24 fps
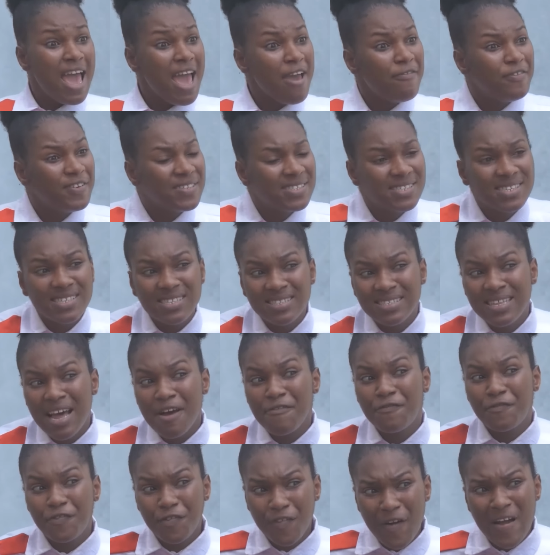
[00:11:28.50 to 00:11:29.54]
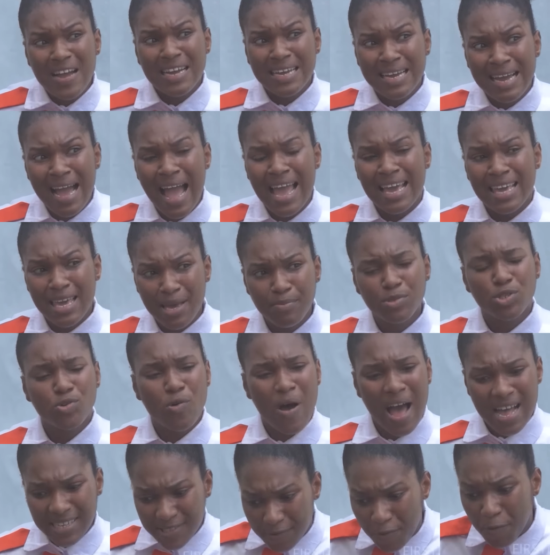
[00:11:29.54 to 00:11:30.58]
Ever since that Frank guy came to
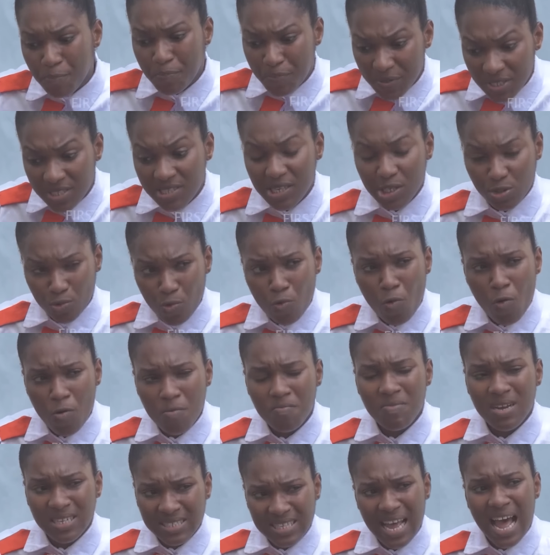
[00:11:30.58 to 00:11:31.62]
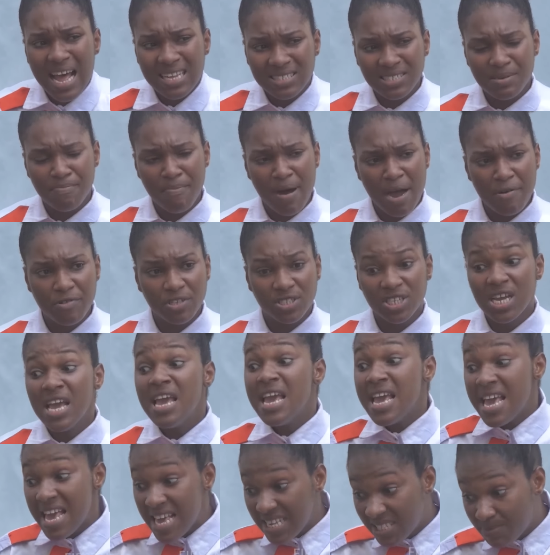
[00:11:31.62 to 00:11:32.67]
ask for Princess Ogoma's hand in
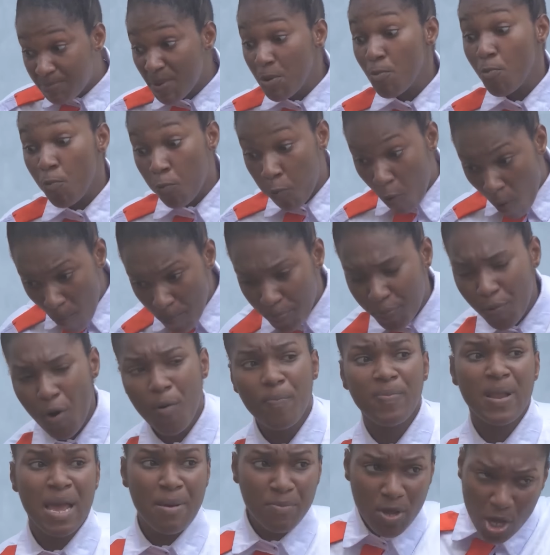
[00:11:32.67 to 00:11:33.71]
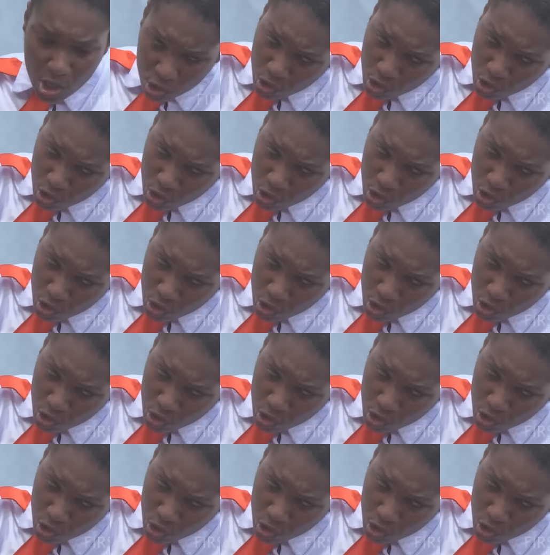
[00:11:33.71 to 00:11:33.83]
marriage, it's been one problem